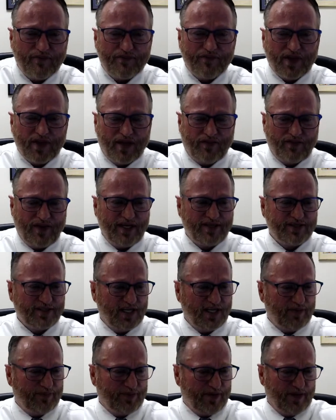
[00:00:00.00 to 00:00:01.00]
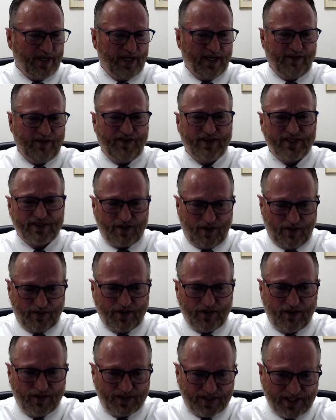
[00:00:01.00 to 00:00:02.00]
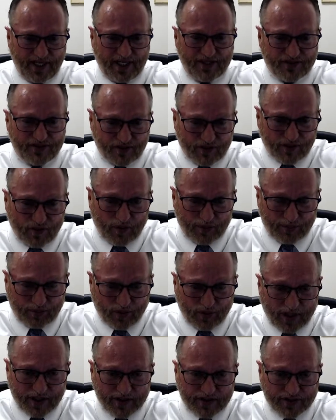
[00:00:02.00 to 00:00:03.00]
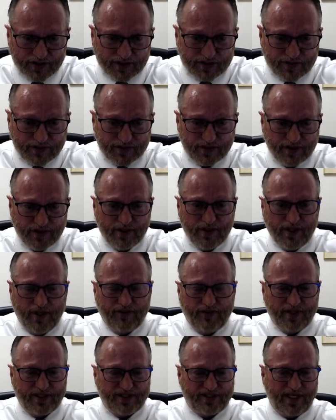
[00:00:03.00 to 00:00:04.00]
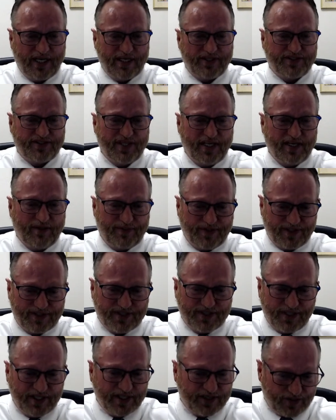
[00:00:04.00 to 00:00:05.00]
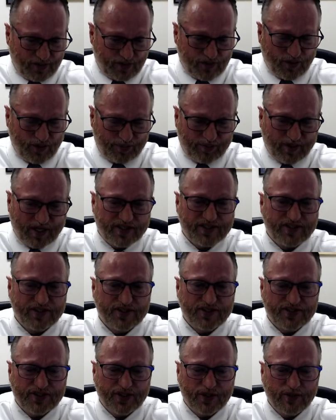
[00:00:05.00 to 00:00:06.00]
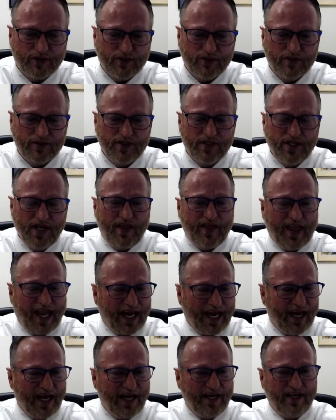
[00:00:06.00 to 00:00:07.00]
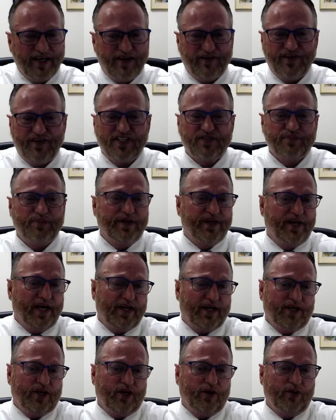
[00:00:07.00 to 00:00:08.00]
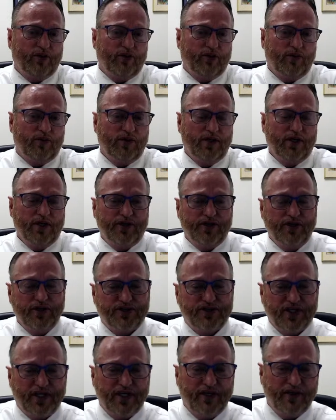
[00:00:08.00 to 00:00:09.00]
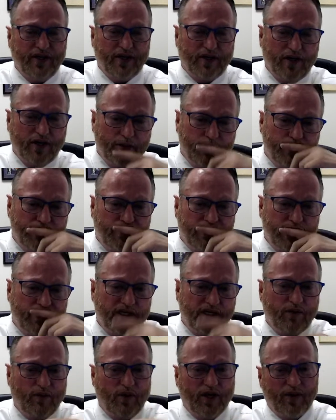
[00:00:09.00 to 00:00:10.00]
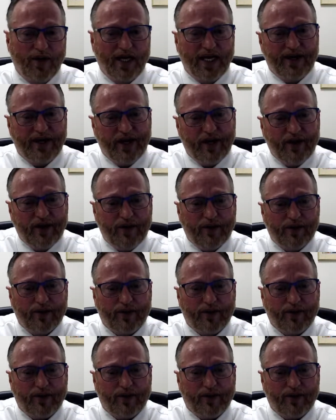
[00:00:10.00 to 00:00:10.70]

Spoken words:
they set up the line of defense called all states are corporations. The states set up the cities are corporations too. That line of defense, but not you. You're sitting there going, what do I do?